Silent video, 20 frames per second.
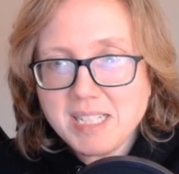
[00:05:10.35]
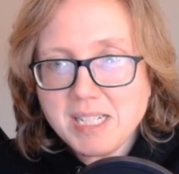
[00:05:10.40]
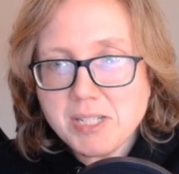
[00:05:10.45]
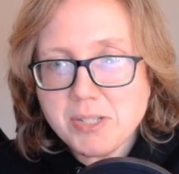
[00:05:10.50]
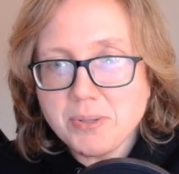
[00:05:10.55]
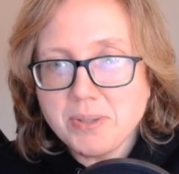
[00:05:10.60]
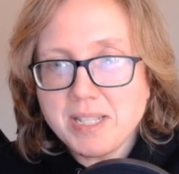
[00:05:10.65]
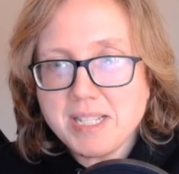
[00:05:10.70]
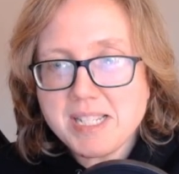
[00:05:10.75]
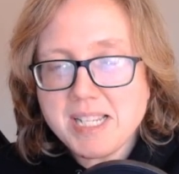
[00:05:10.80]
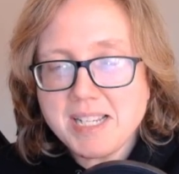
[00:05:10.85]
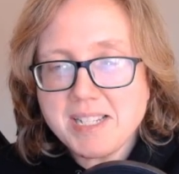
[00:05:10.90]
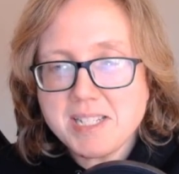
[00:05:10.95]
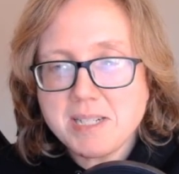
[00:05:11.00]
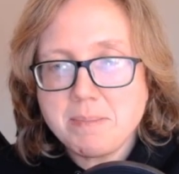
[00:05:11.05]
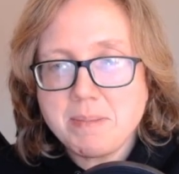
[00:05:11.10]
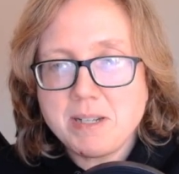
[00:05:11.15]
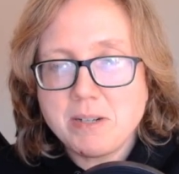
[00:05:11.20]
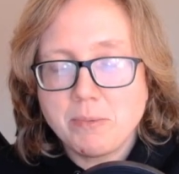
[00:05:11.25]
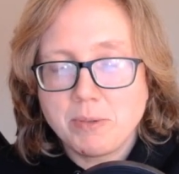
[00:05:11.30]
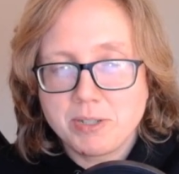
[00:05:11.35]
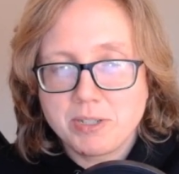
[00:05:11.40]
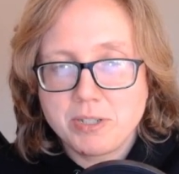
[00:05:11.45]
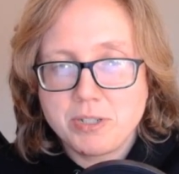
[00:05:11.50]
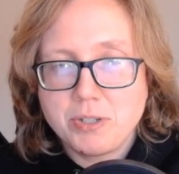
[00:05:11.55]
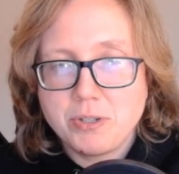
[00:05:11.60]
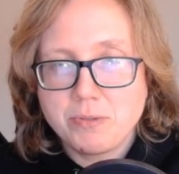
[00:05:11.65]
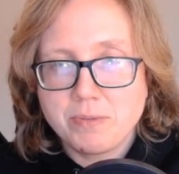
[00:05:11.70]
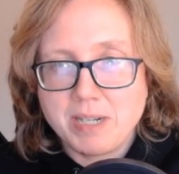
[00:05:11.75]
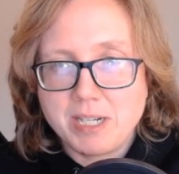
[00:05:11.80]
So this has to be a 1 to
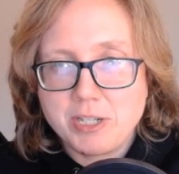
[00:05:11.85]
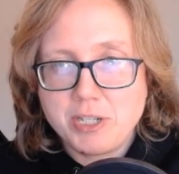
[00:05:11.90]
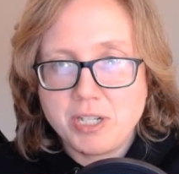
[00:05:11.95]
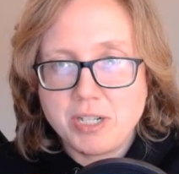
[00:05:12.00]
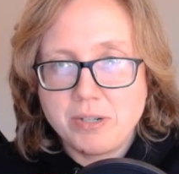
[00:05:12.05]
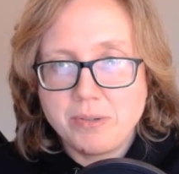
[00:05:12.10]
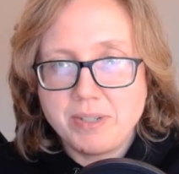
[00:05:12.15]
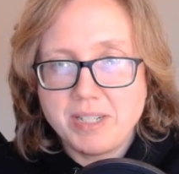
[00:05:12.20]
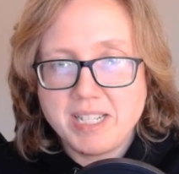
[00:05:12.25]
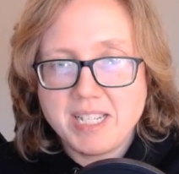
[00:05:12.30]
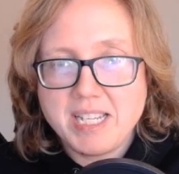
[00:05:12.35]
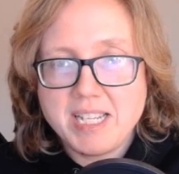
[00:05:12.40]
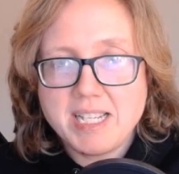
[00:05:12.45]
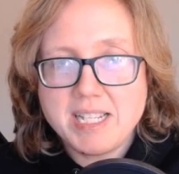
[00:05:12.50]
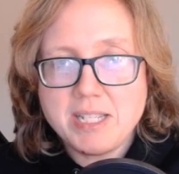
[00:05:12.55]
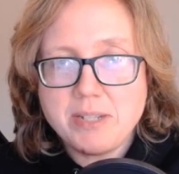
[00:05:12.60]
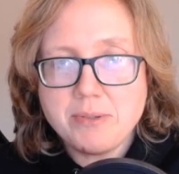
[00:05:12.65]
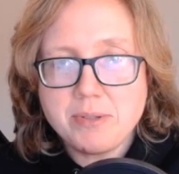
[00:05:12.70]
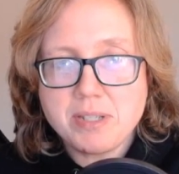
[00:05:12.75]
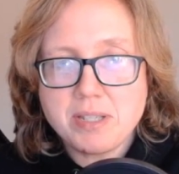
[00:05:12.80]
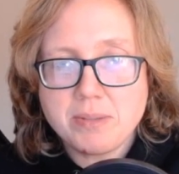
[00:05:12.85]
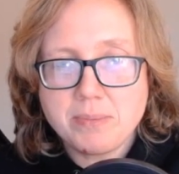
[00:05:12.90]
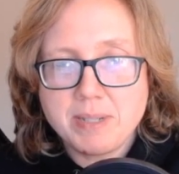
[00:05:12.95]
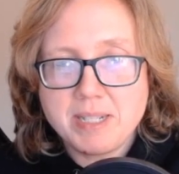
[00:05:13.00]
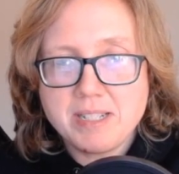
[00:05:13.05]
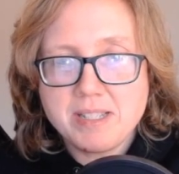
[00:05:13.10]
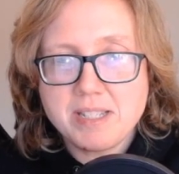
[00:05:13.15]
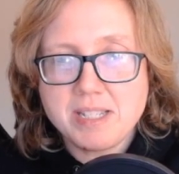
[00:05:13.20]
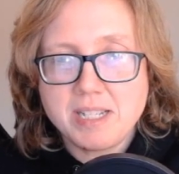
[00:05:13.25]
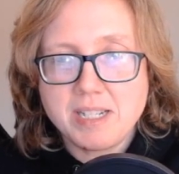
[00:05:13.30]
2 ratio. It can't use 3
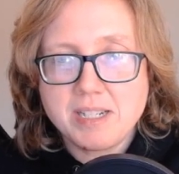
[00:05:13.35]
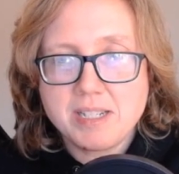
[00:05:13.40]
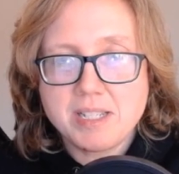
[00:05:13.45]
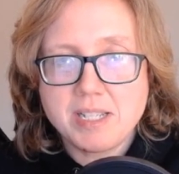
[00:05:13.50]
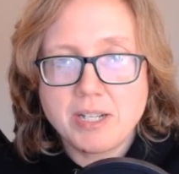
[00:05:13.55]
and 6.